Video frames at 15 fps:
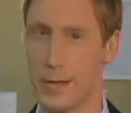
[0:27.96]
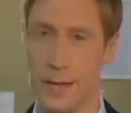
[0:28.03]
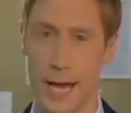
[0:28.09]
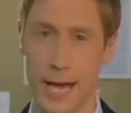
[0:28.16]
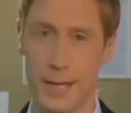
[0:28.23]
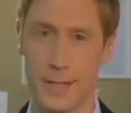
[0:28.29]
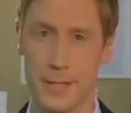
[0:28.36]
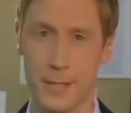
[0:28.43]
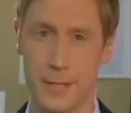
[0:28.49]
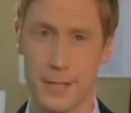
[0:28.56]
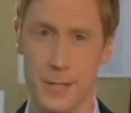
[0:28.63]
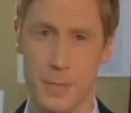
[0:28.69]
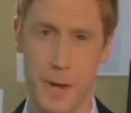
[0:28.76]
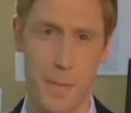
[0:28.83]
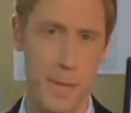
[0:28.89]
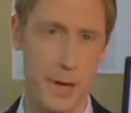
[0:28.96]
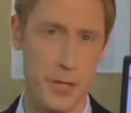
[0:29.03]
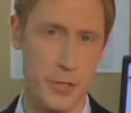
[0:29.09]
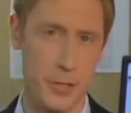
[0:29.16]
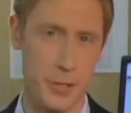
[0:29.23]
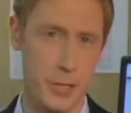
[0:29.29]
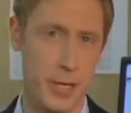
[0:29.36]
accidents, you may
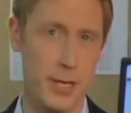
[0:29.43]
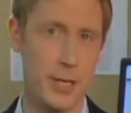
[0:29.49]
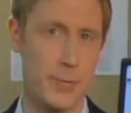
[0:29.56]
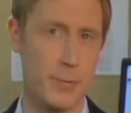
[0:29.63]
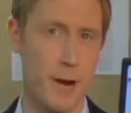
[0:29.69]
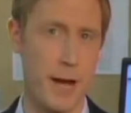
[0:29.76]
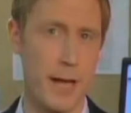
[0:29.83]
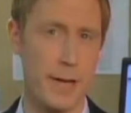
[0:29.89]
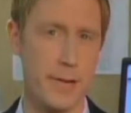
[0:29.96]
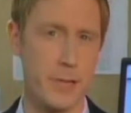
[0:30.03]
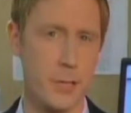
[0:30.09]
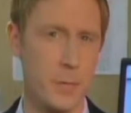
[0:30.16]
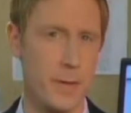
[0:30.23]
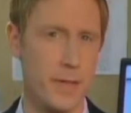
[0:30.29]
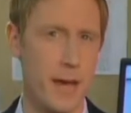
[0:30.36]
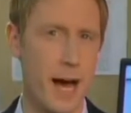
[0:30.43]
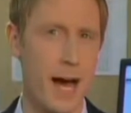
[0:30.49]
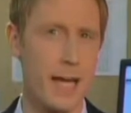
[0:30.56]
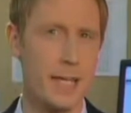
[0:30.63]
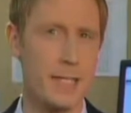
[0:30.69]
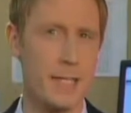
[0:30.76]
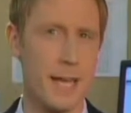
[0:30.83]
picture young riders, but the
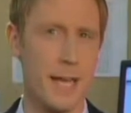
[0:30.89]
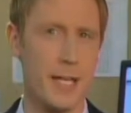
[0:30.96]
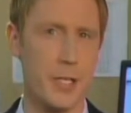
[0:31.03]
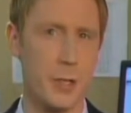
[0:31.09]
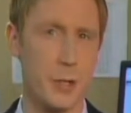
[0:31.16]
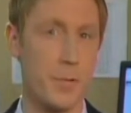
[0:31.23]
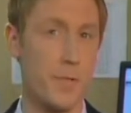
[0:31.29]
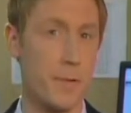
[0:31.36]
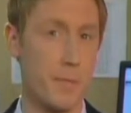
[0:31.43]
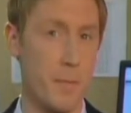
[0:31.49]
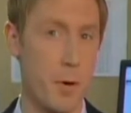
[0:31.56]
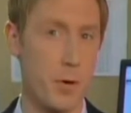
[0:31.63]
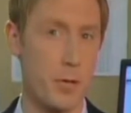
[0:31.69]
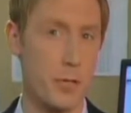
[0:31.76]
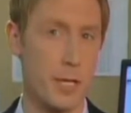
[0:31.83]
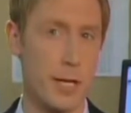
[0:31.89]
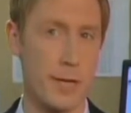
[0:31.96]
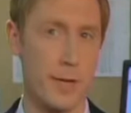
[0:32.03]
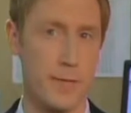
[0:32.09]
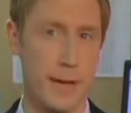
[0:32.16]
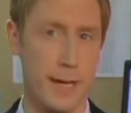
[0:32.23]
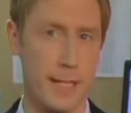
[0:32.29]
highest age group for motorcycle
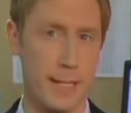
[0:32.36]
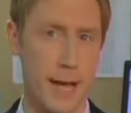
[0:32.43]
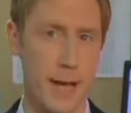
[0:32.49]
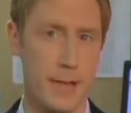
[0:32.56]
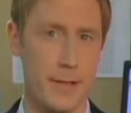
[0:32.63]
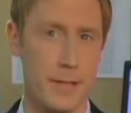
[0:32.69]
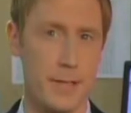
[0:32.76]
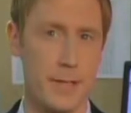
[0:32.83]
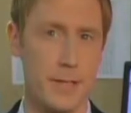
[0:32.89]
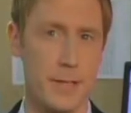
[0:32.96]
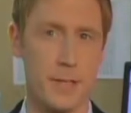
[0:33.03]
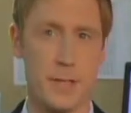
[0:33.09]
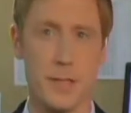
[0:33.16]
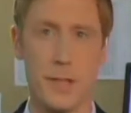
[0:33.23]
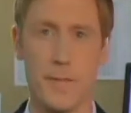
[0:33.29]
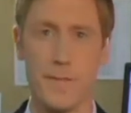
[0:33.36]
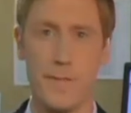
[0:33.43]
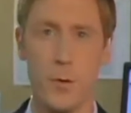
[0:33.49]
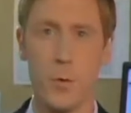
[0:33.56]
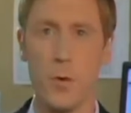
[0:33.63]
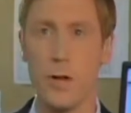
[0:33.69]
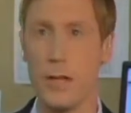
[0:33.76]
fatalities is in the
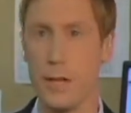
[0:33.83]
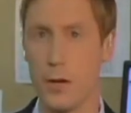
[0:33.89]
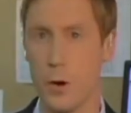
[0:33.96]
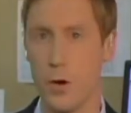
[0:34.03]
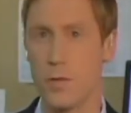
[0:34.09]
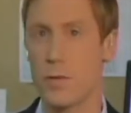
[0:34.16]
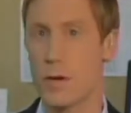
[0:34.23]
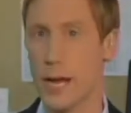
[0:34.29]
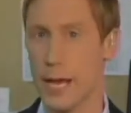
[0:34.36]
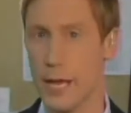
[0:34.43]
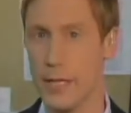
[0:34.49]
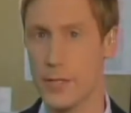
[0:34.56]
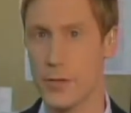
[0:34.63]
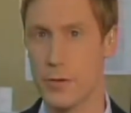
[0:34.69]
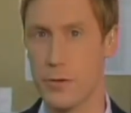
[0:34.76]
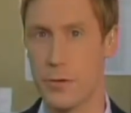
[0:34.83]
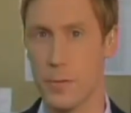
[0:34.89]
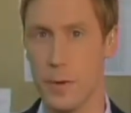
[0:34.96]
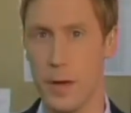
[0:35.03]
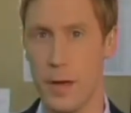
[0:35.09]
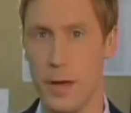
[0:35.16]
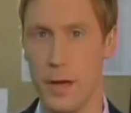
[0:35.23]
40 and over age group
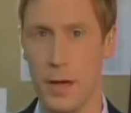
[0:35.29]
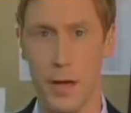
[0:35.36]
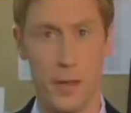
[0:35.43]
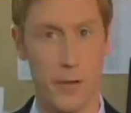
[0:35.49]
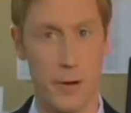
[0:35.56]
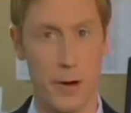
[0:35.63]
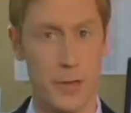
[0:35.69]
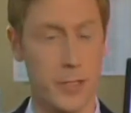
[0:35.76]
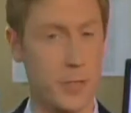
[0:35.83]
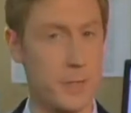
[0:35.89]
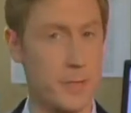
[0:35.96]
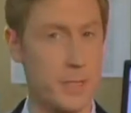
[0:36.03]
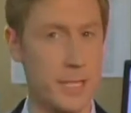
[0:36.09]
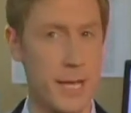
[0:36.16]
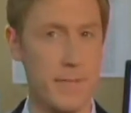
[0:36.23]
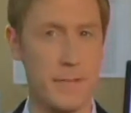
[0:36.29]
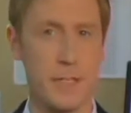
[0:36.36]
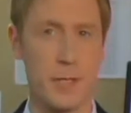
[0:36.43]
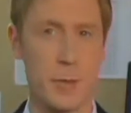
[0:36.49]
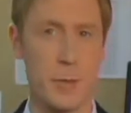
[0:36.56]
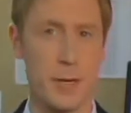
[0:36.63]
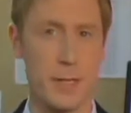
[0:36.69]
and there are some safety
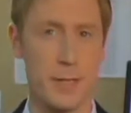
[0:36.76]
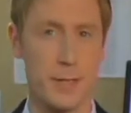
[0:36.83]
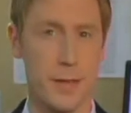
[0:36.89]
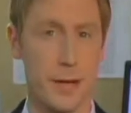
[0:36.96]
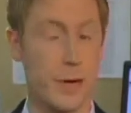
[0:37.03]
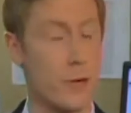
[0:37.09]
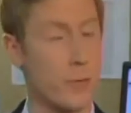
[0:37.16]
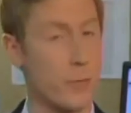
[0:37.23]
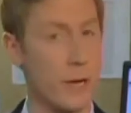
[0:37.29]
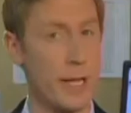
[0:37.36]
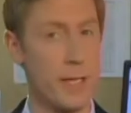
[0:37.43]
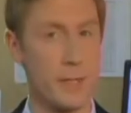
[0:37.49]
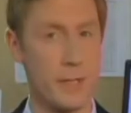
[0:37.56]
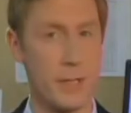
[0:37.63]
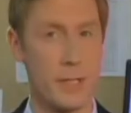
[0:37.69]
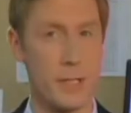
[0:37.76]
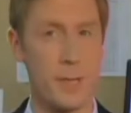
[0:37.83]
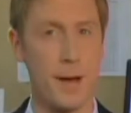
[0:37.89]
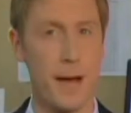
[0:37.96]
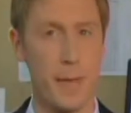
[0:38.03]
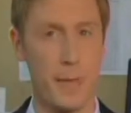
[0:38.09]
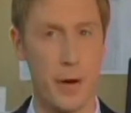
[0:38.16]
trends that are raising some
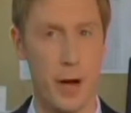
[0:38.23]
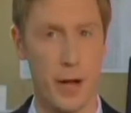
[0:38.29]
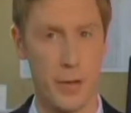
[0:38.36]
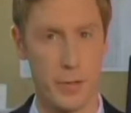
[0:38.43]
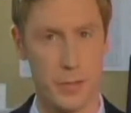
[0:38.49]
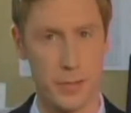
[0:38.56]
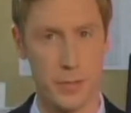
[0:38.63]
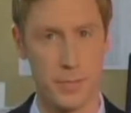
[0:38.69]
eyebrows.